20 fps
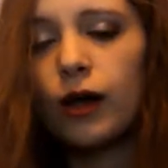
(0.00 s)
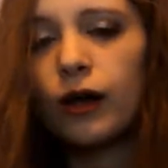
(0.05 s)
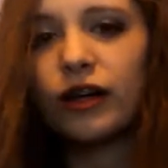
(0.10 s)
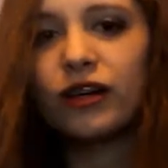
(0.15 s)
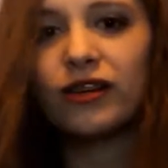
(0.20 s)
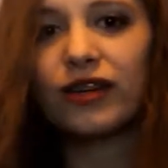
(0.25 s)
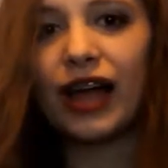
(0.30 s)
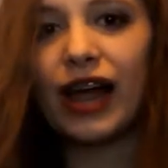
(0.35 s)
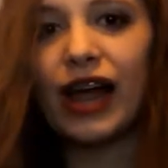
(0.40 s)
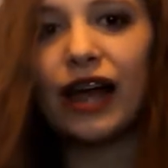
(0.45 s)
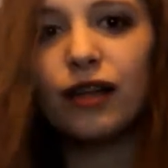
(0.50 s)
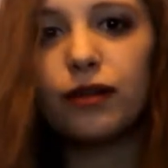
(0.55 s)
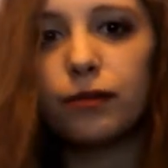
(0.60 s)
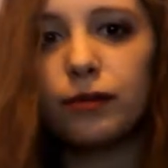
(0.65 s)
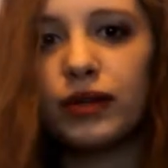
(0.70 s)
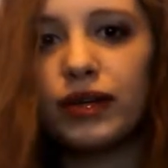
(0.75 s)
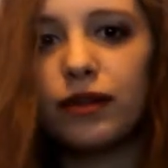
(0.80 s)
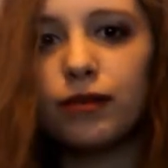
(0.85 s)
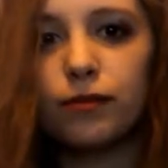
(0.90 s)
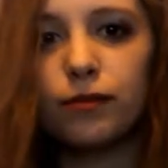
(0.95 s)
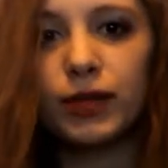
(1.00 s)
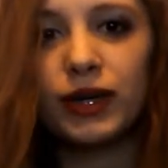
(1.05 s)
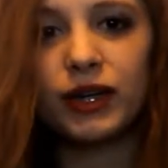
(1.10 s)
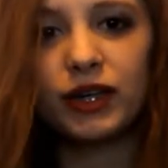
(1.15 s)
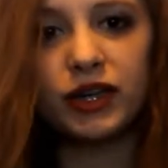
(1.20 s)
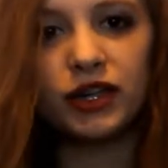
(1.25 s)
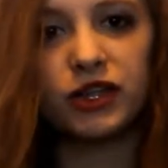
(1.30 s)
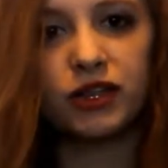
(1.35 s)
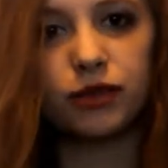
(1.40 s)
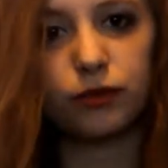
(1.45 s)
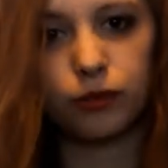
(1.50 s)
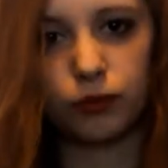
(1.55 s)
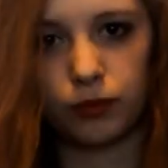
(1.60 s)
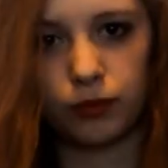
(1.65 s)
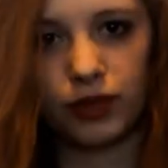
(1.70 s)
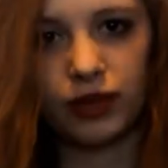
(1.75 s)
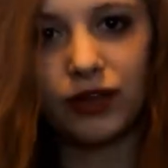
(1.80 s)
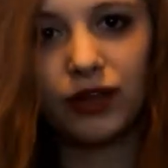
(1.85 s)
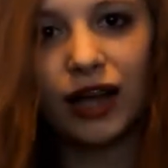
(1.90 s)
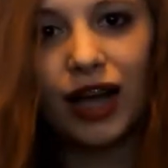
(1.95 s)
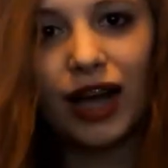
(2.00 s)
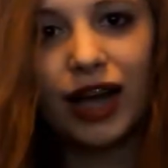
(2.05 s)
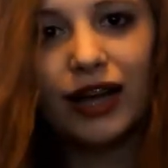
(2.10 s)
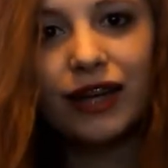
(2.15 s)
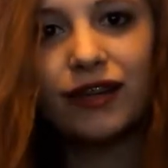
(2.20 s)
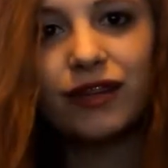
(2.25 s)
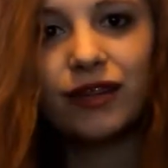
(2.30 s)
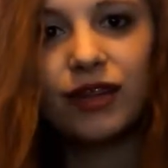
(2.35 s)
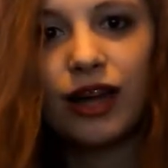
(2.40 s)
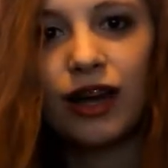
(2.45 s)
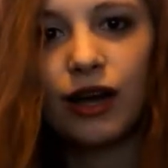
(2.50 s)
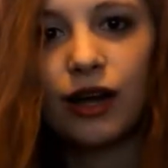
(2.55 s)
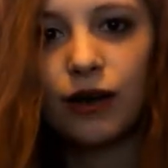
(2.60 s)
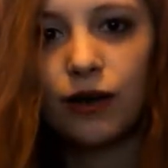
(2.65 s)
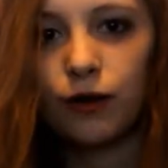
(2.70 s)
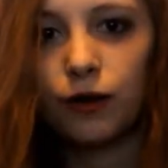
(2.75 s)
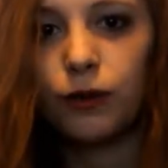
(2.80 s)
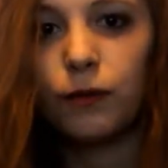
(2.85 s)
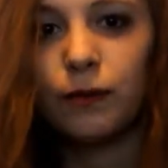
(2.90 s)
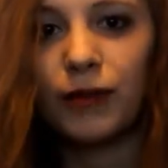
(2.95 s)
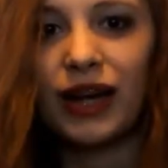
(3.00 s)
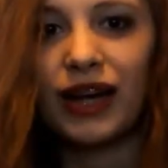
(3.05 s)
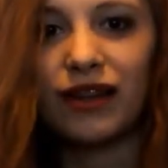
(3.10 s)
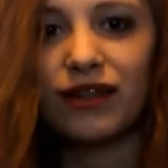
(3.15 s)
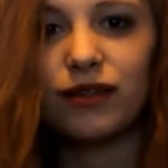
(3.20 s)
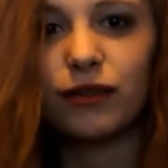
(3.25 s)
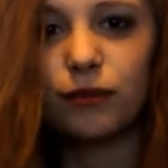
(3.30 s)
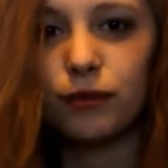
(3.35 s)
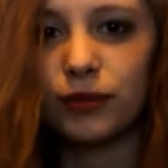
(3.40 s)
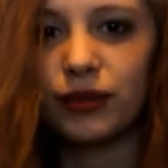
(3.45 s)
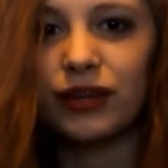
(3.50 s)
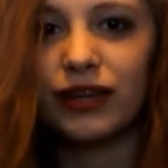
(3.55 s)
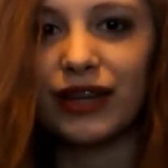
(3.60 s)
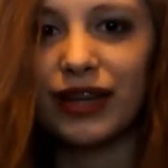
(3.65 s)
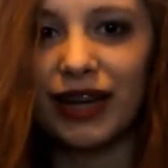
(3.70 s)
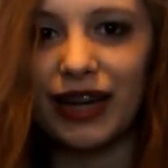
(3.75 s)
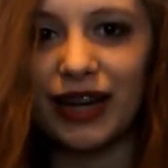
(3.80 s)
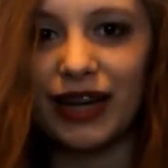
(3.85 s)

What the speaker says: Because Aspen, if America just realized who Maxine really